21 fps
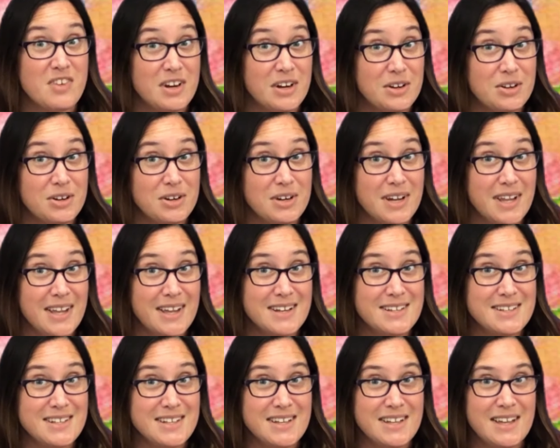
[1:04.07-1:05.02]
vinegar
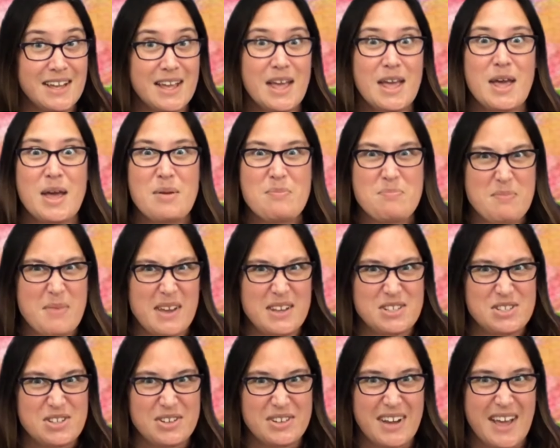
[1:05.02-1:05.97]
handy, make
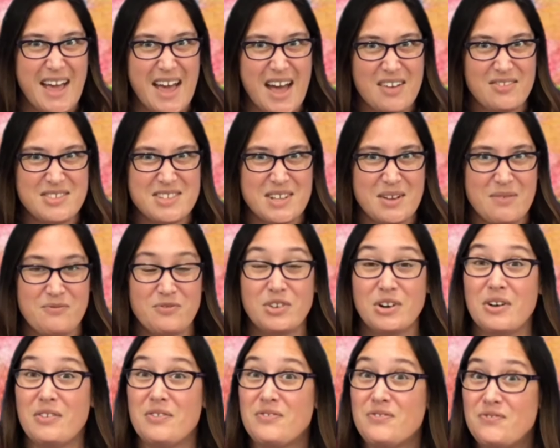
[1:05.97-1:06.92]
sure to have some
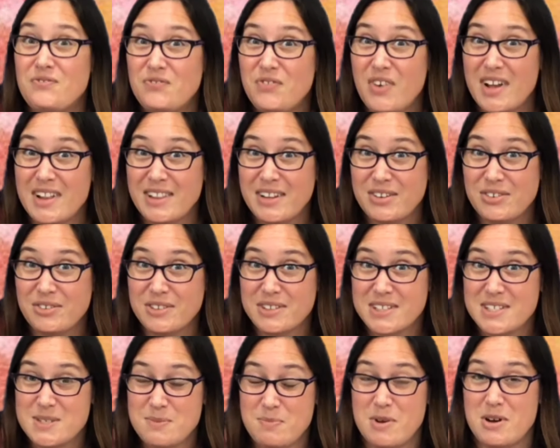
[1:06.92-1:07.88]
for a fun little
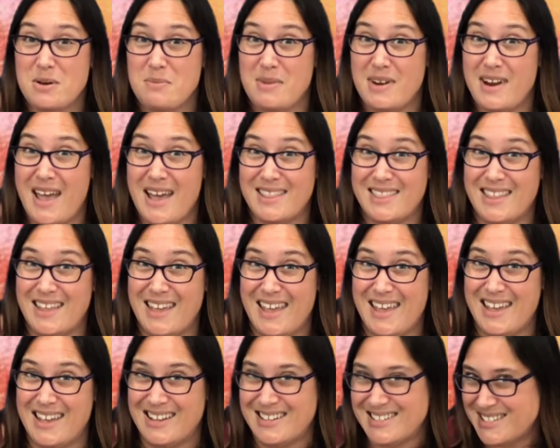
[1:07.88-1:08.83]
experiment at the
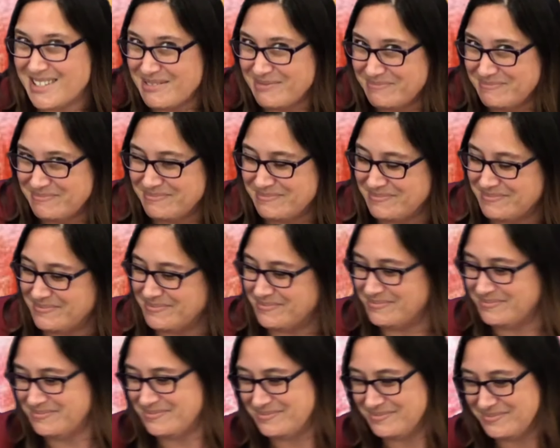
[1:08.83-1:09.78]
end.
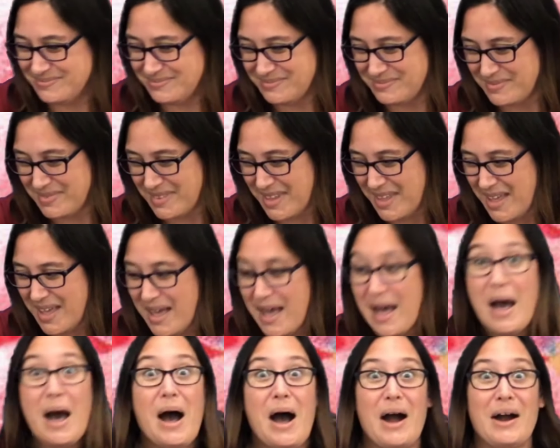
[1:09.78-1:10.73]

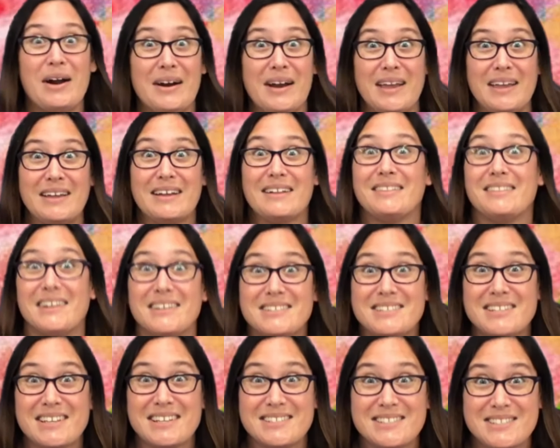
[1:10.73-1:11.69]
All right,
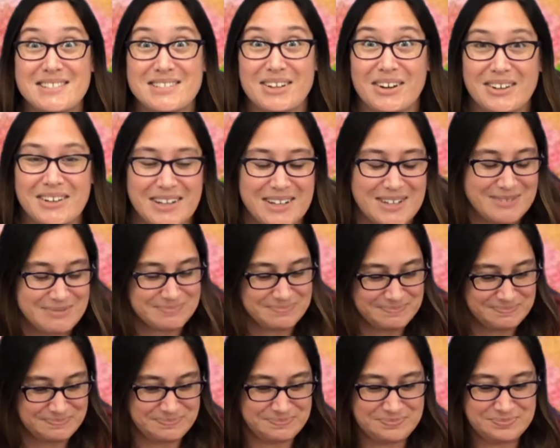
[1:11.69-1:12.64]
let's get started.
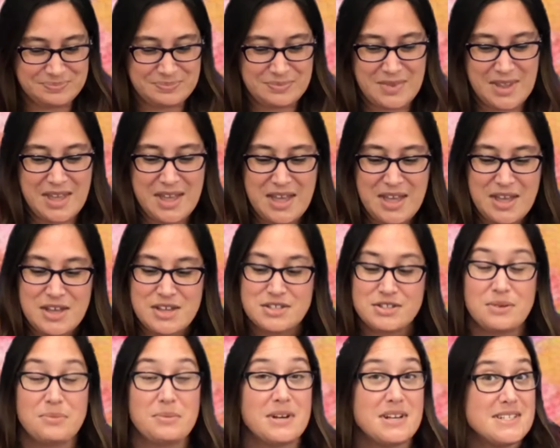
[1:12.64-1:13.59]

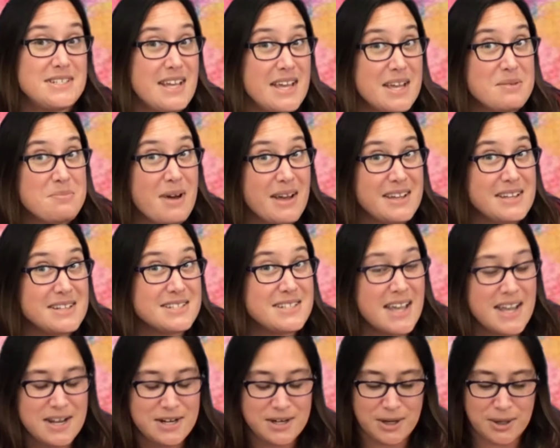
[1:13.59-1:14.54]
So I'm gonna take my
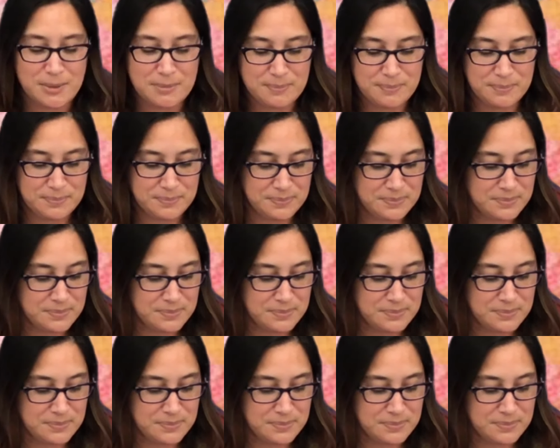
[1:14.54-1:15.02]
container